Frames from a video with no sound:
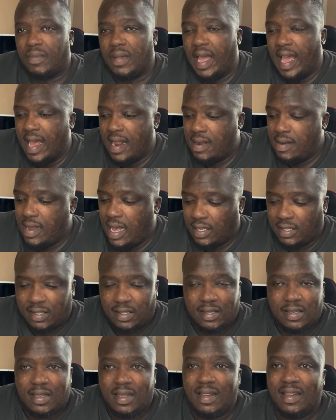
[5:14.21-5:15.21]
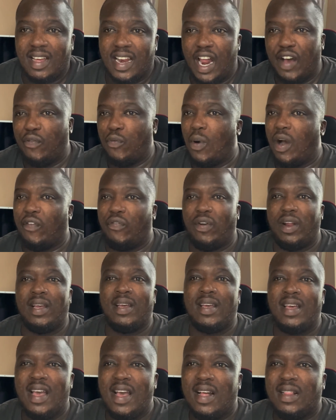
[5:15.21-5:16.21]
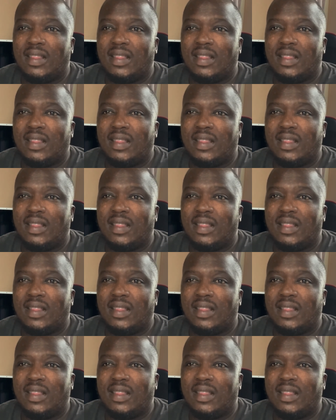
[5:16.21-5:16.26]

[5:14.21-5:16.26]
And yes, enough waffling.